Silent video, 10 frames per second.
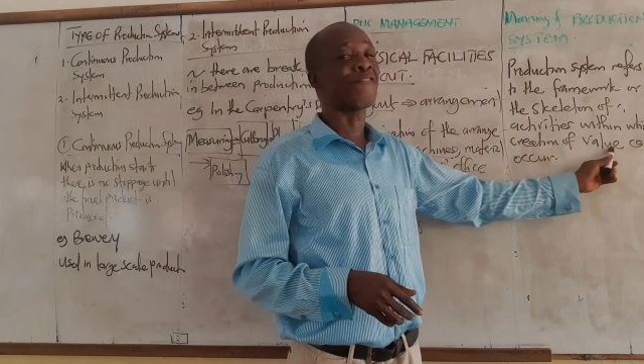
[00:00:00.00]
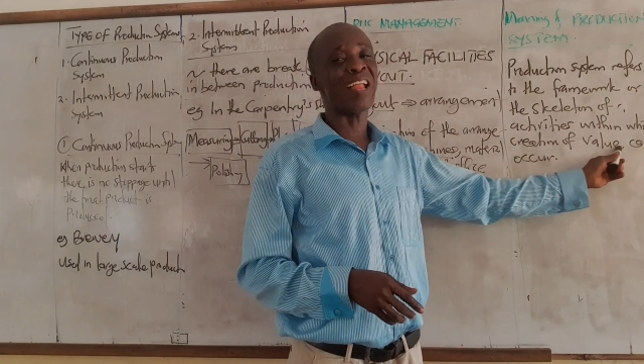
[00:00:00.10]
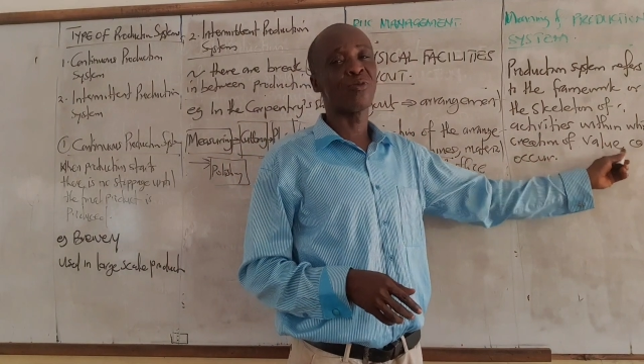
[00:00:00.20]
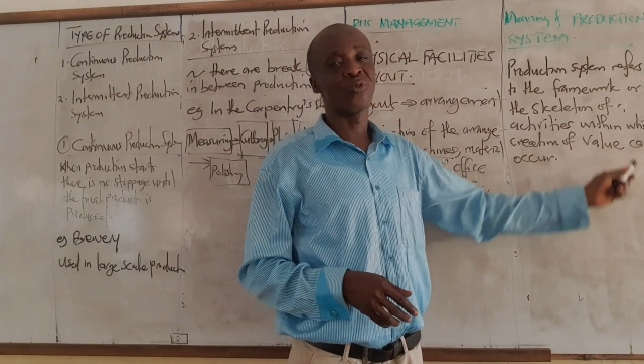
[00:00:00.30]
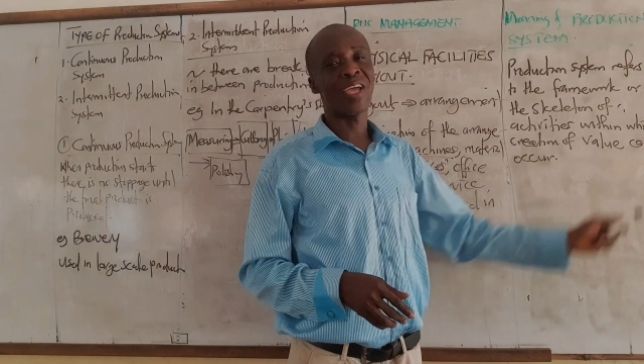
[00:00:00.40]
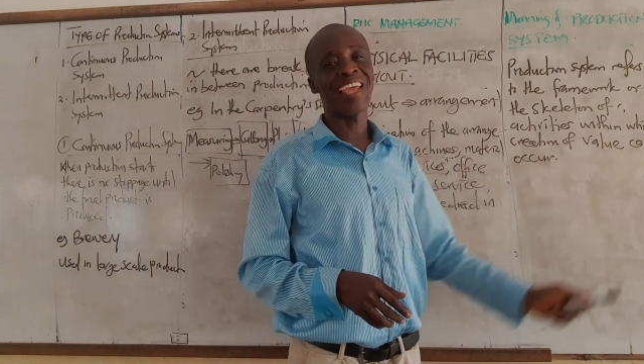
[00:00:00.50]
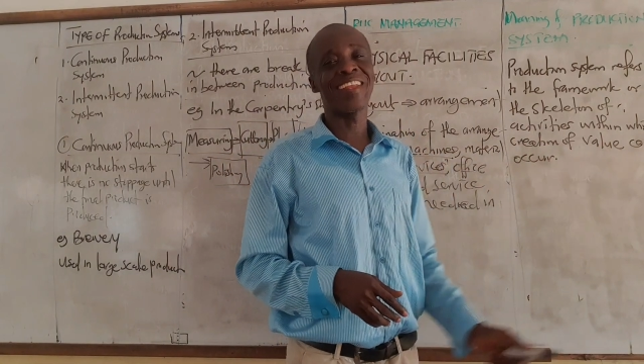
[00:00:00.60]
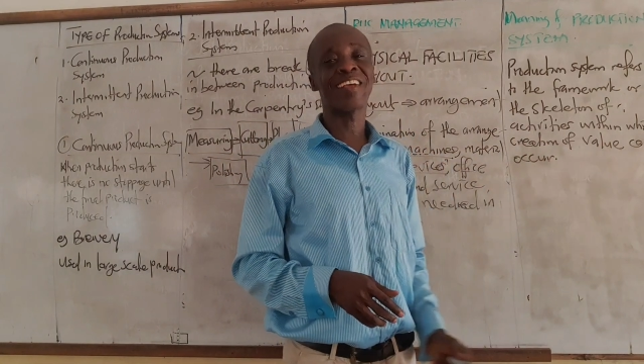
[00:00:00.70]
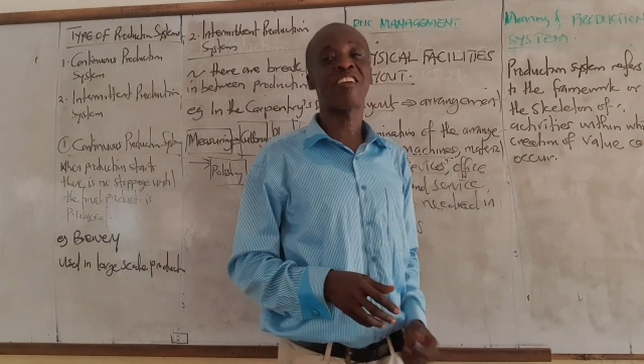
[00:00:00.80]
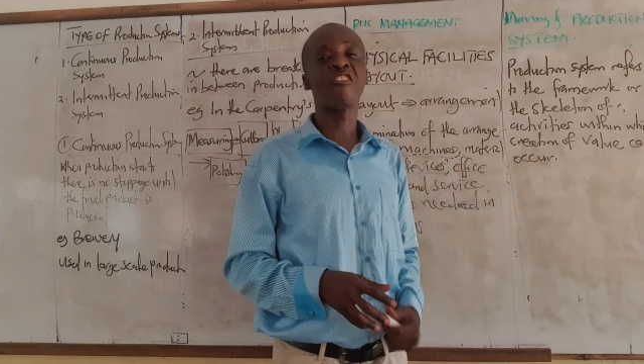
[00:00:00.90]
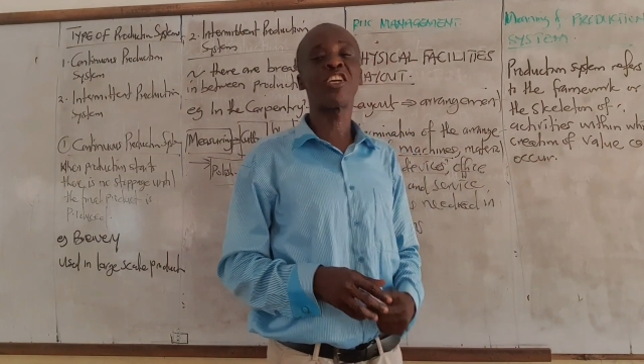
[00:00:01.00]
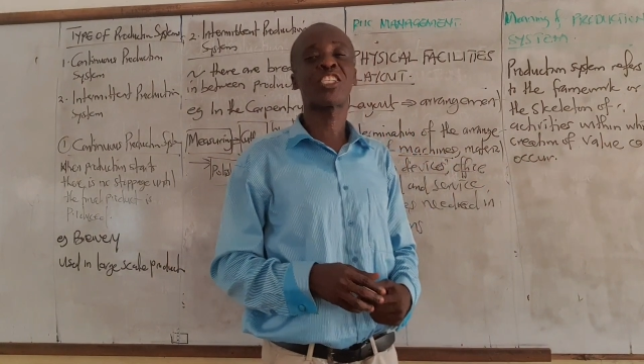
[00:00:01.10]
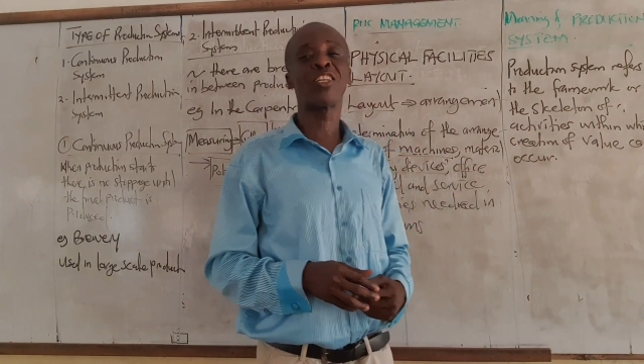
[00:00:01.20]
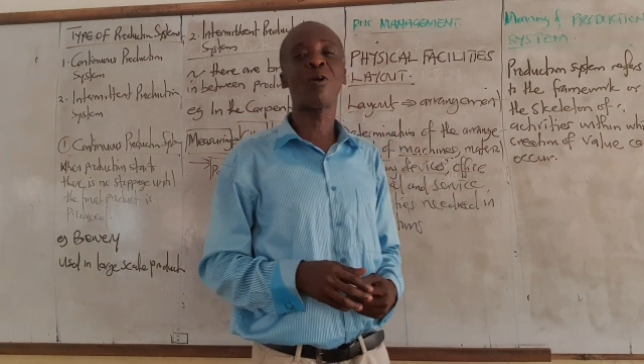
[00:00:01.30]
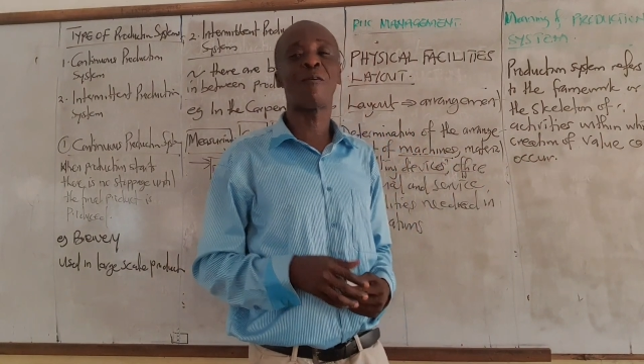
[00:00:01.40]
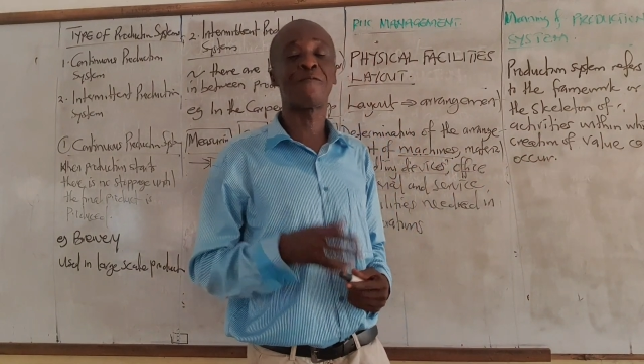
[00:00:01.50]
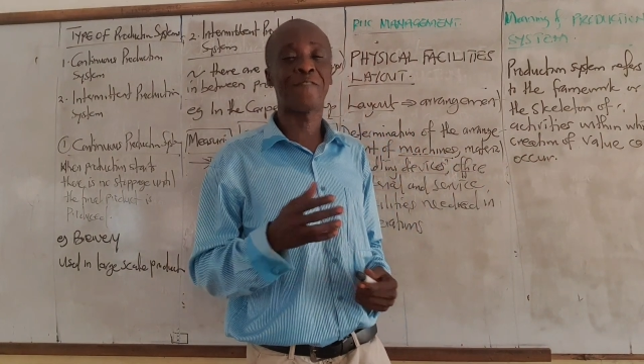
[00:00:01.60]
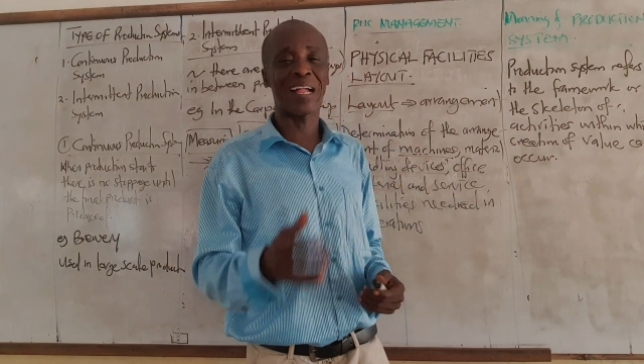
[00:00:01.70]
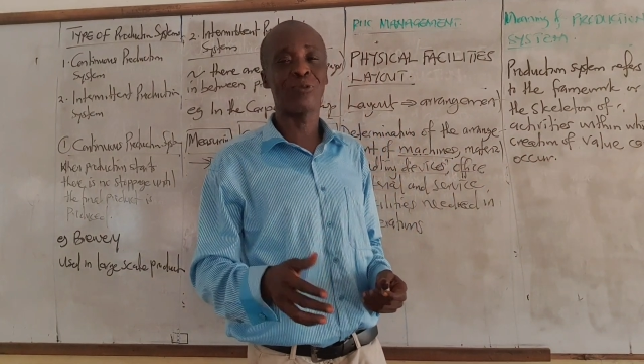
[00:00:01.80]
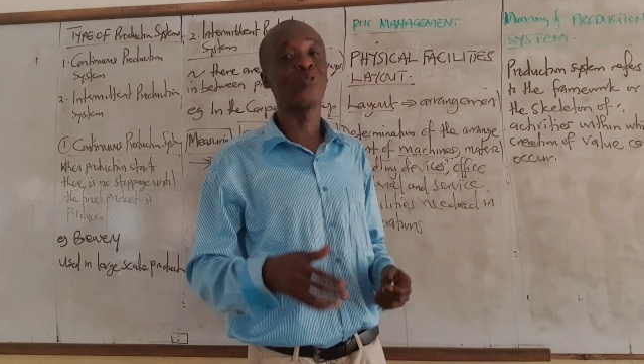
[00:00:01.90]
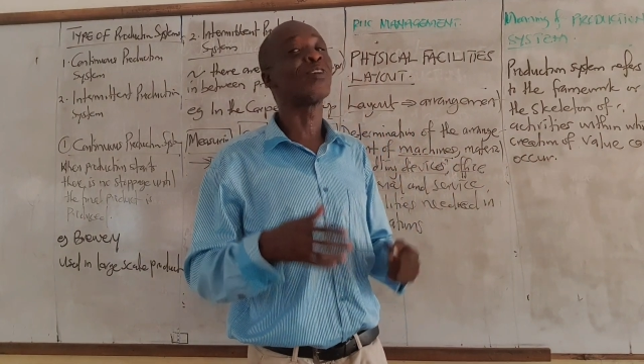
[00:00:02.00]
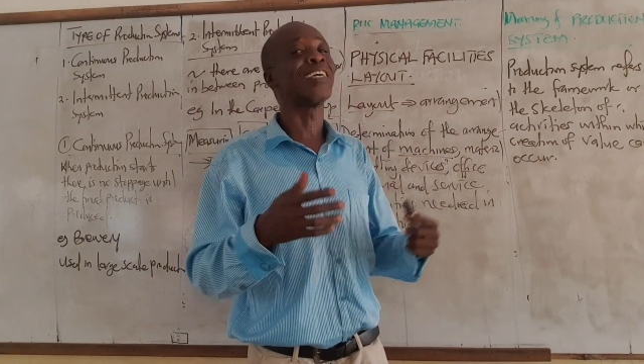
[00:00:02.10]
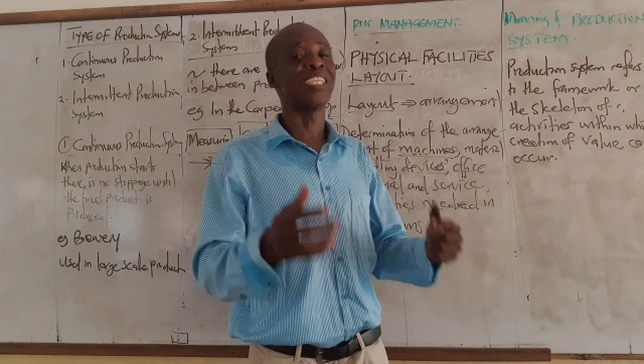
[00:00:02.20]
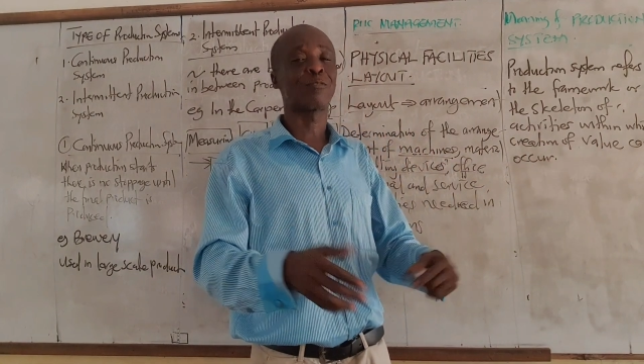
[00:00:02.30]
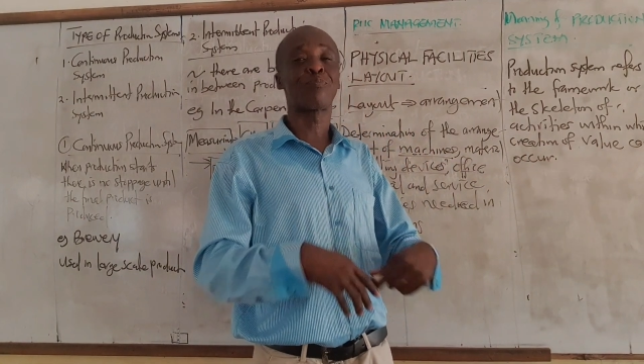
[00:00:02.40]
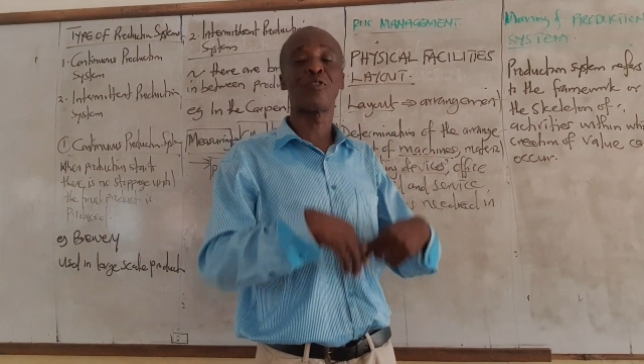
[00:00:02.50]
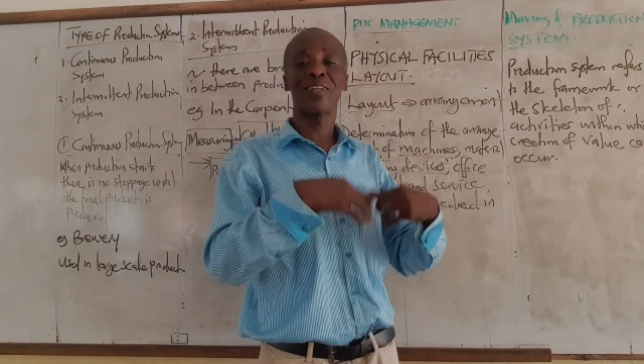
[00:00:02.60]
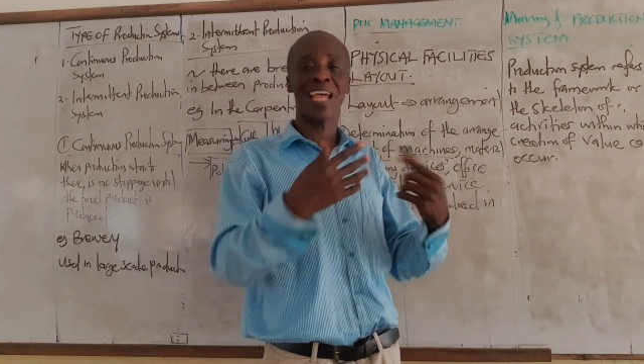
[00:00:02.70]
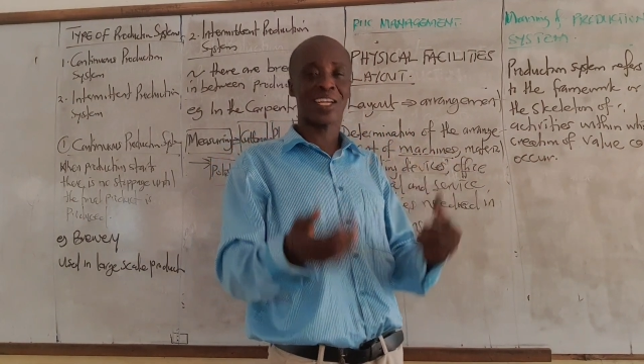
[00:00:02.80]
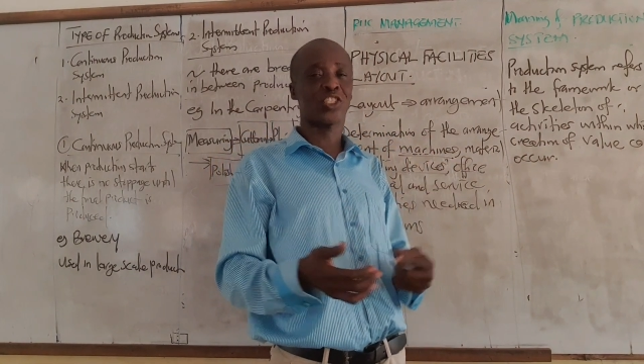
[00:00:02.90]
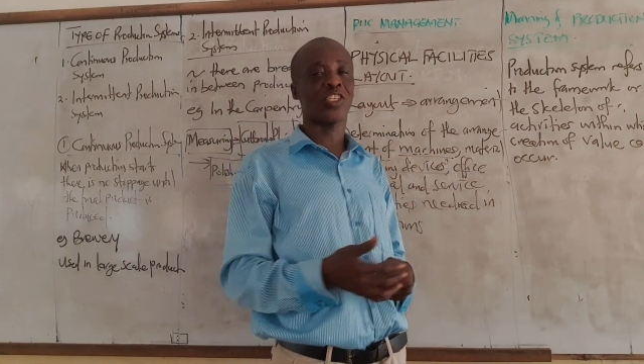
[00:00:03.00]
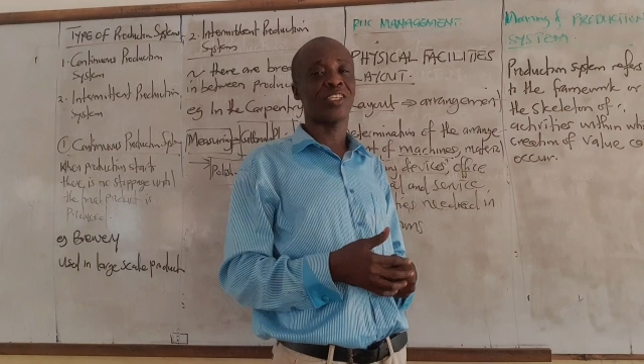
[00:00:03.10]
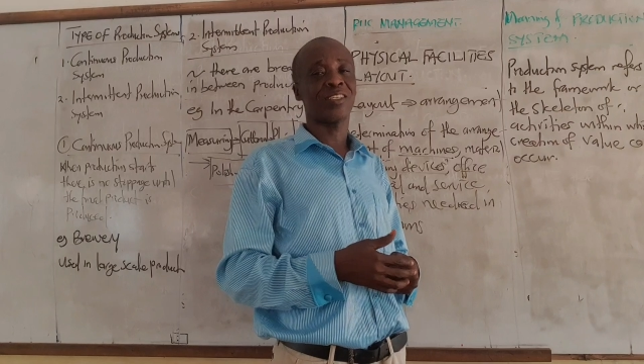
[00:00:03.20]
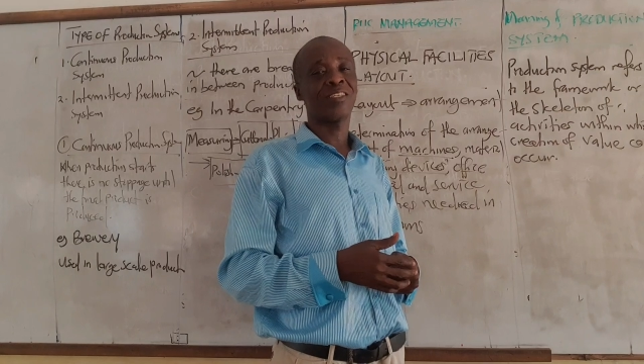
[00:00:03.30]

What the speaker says: value, and the creation of value is production.